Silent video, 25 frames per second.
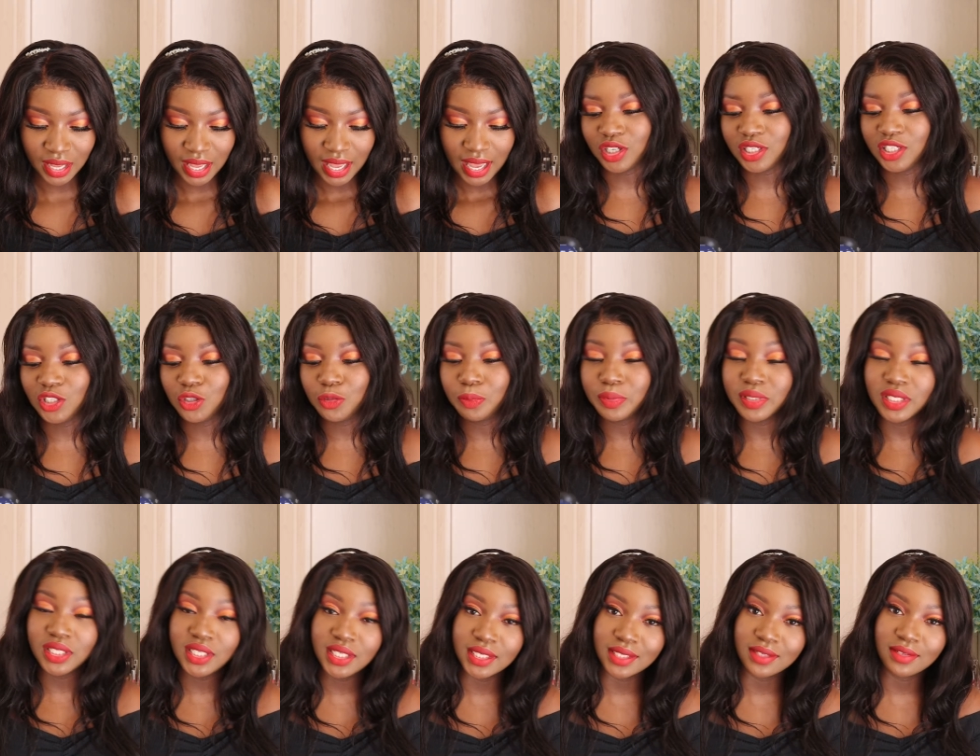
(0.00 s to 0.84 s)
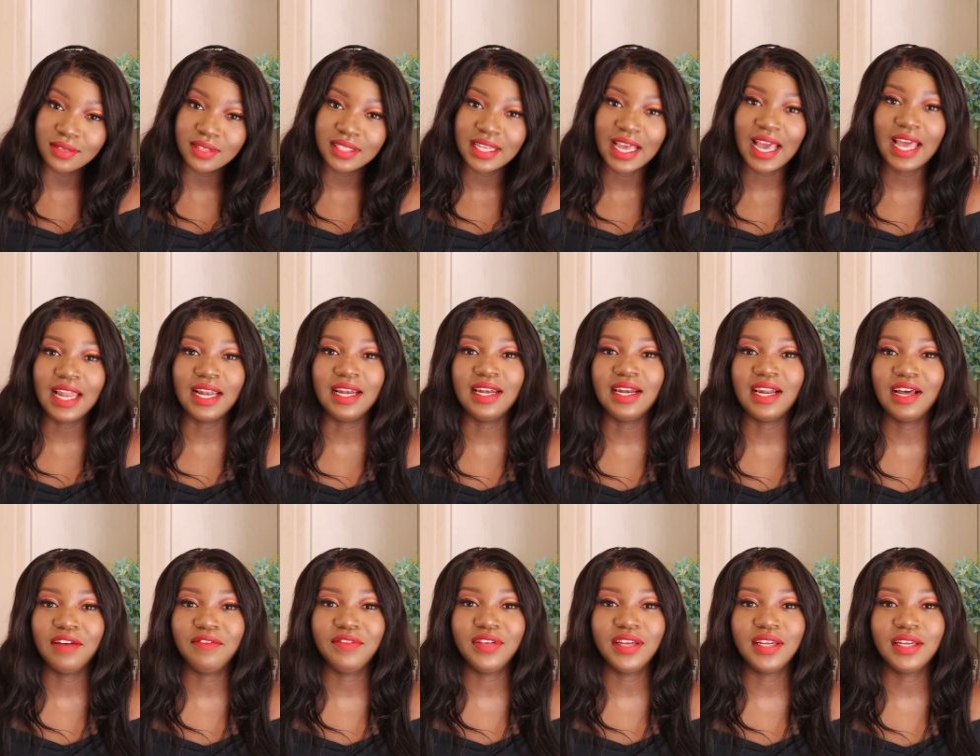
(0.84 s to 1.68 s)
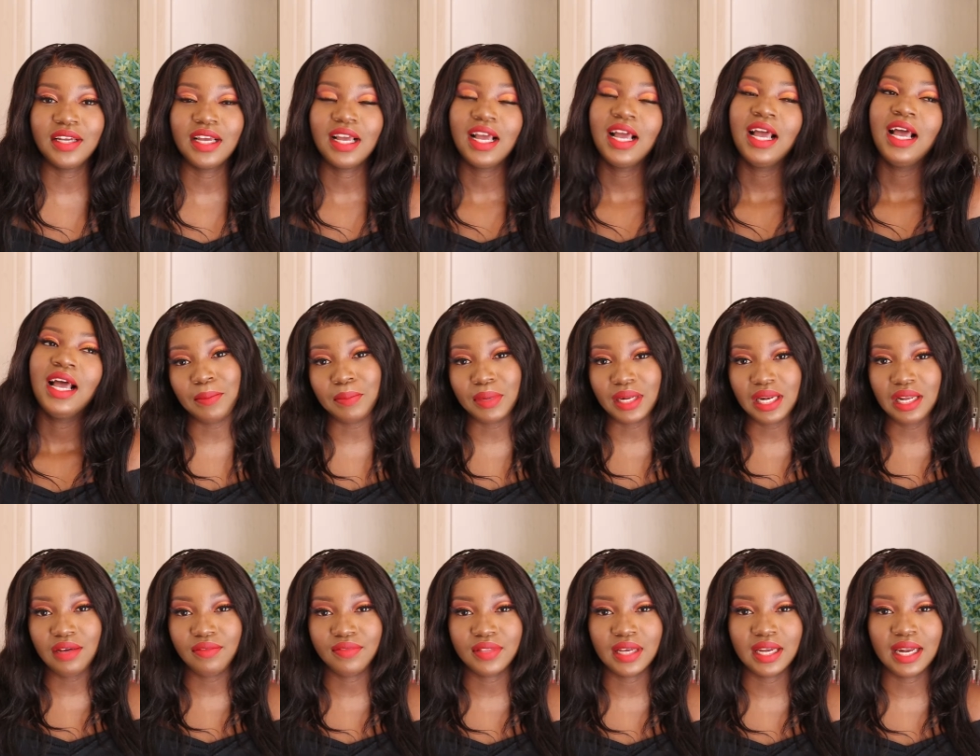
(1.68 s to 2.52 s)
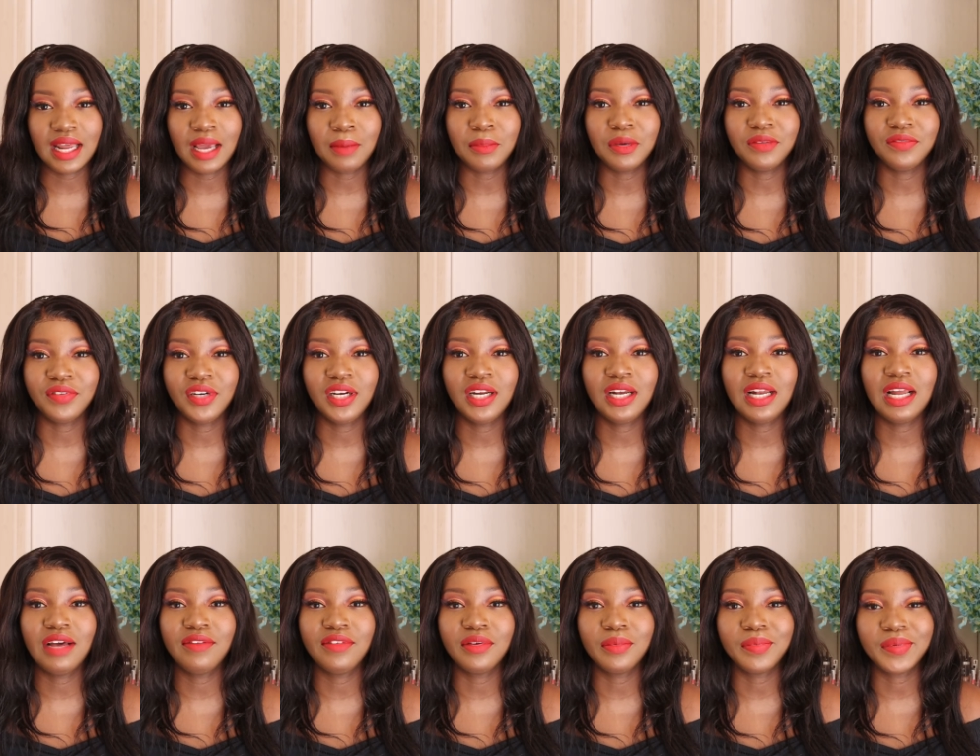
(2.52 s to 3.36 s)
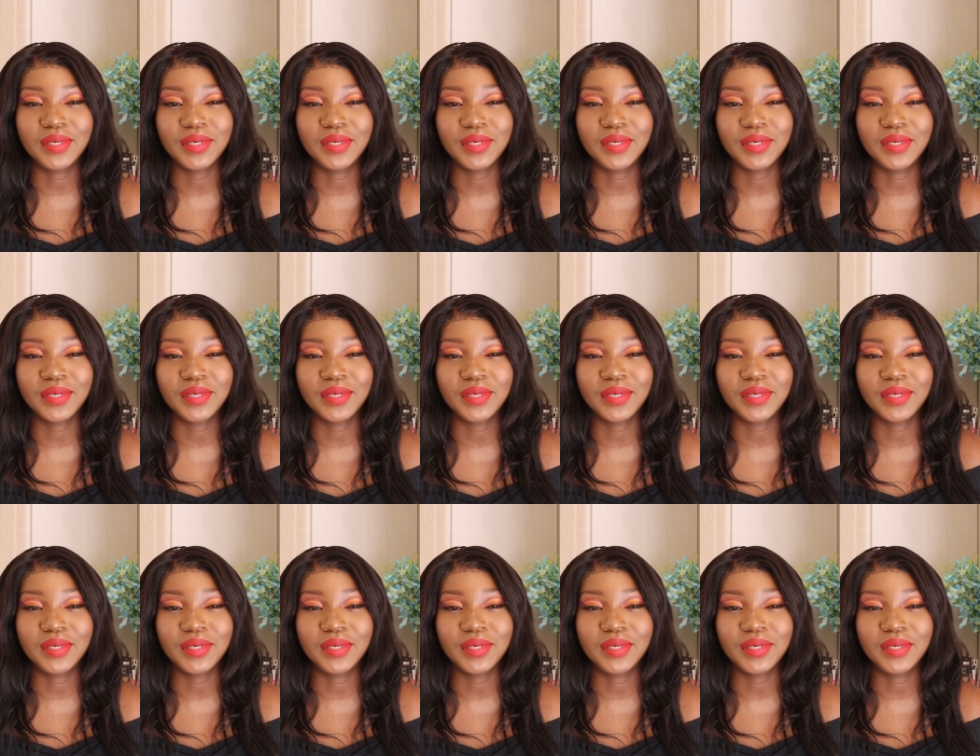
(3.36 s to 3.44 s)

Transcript: You're super chilled and loving. I believe that I'm a very loving